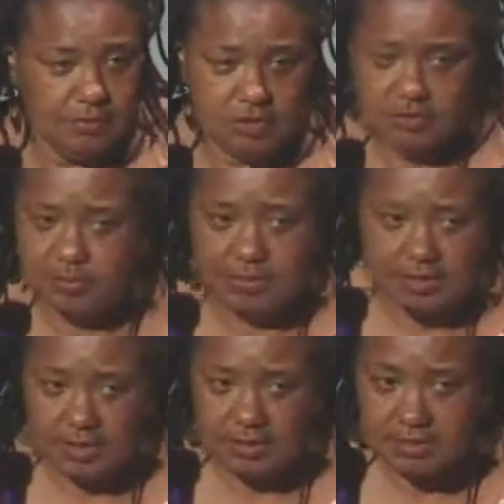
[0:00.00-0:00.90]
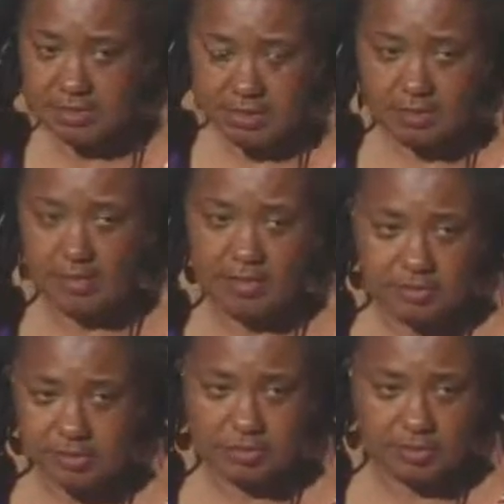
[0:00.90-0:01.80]
just because their
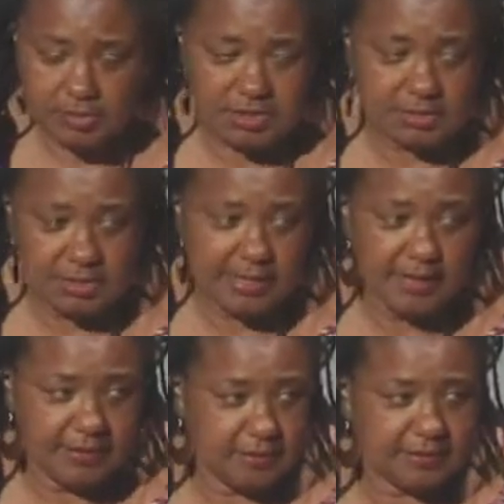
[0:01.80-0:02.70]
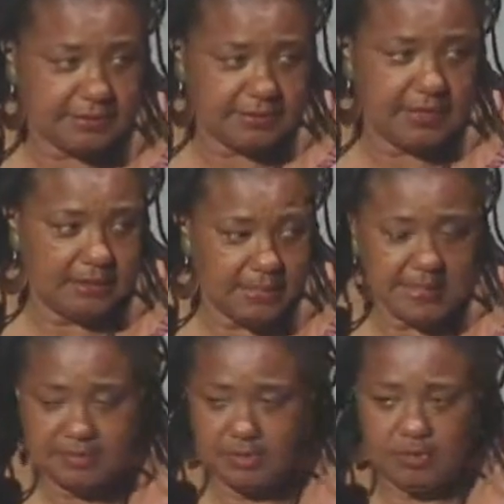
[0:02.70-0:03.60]
insurance doesn't allow them to take
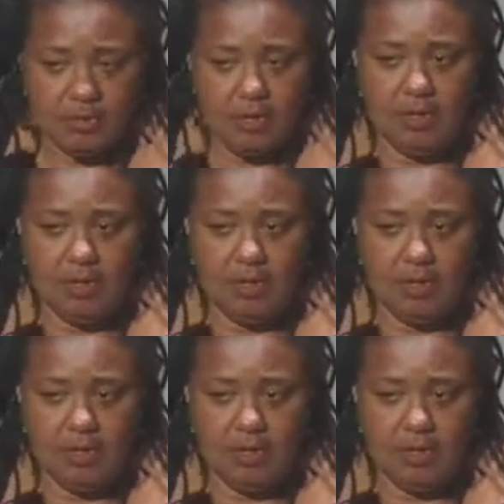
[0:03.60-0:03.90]
the hospital.